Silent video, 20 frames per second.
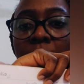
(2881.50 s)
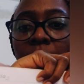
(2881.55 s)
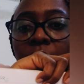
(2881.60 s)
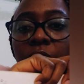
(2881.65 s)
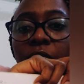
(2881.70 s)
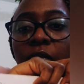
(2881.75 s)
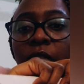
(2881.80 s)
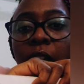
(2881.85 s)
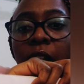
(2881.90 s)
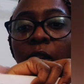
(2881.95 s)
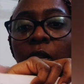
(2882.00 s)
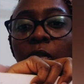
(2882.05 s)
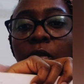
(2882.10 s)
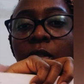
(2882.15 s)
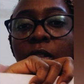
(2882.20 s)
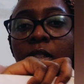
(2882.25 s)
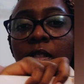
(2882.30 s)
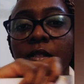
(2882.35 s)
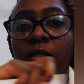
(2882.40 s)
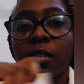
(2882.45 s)
I
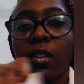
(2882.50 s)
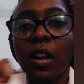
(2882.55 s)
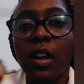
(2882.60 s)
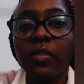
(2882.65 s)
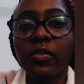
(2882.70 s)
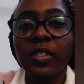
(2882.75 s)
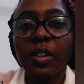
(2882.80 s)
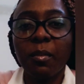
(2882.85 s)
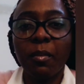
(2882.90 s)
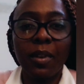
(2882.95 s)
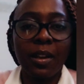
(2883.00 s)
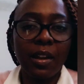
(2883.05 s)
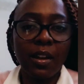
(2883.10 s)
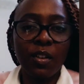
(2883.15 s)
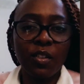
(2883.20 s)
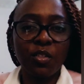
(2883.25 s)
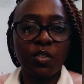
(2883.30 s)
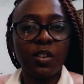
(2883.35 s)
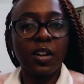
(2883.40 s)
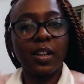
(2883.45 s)
failed. So after my
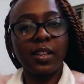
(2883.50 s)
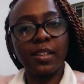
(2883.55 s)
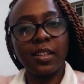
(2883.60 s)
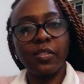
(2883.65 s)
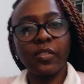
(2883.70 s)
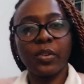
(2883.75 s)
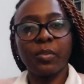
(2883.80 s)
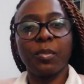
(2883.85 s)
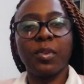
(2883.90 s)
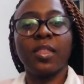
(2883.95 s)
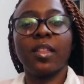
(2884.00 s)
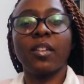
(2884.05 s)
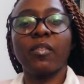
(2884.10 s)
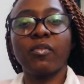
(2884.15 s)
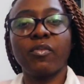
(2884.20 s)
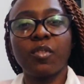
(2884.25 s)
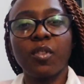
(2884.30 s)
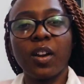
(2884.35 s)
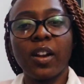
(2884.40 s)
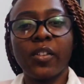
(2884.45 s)
uncle had given me that
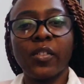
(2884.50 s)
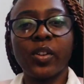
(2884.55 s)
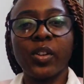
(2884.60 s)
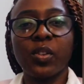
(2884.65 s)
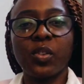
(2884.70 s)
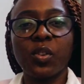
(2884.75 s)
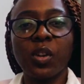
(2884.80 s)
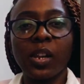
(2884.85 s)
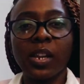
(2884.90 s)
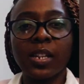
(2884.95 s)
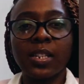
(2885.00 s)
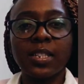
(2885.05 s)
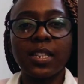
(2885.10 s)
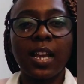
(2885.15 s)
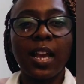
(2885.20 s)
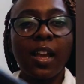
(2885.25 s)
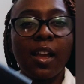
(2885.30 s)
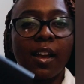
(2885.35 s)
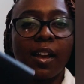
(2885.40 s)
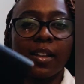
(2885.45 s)
four hundred dollars,
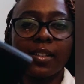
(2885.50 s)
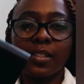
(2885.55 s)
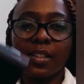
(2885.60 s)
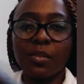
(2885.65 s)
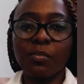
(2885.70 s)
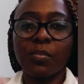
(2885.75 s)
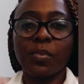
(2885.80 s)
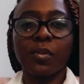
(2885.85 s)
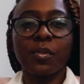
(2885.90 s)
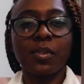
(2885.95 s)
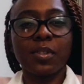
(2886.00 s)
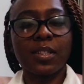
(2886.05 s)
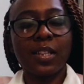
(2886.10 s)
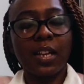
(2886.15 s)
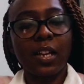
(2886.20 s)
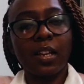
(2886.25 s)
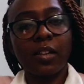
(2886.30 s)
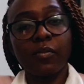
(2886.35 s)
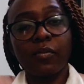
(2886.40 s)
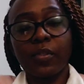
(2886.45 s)
I said because I
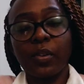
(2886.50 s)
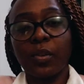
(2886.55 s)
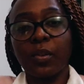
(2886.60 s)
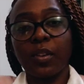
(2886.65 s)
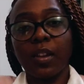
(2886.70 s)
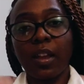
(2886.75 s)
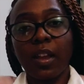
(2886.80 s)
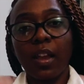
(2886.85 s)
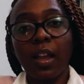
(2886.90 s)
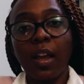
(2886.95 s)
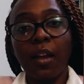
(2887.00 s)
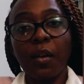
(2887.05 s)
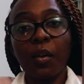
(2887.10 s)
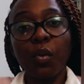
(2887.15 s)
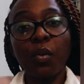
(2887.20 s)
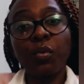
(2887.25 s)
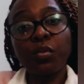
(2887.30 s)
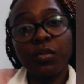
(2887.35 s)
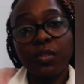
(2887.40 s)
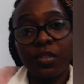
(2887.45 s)
had failed, I, I
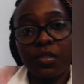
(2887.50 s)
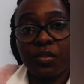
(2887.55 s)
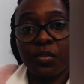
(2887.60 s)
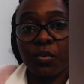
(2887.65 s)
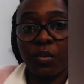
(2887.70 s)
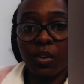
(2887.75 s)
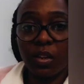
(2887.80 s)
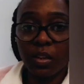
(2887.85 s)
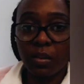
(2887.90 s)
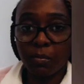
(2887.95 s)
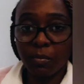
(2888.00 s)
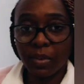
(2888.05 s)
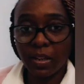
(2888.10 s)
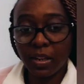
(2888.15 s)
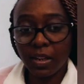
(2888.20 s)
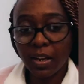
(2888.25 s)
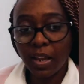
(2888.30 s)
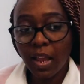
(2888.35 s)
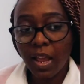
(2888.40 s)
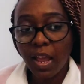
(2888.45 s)
owed it to him,
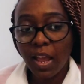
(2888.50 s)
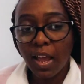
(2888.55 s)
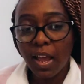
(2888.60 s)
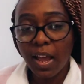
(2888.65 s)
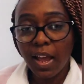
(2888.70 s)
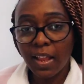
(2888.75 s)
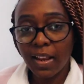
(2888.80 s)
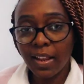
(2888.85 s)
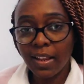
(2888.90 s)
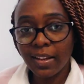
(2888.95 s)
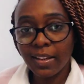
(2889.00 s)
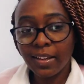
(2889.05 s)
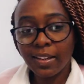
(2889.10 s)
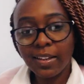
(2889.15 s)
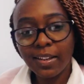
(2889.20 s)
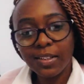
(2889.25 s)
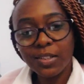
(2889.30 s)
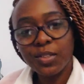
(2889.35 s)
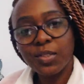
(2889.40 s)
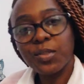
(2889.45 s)
and and I
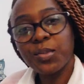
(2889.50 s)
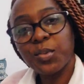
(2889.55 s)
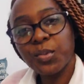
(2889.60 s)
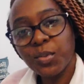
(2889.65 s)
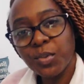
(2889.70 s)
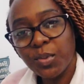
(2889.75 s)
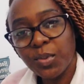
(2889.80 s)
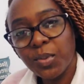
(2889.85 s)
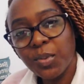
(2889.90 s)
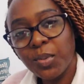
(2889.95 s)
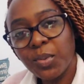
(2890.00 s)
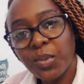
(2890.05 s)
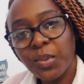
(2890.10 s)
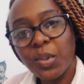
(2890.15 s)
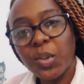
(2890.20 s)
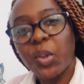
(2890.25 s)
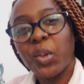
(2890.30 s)
needed to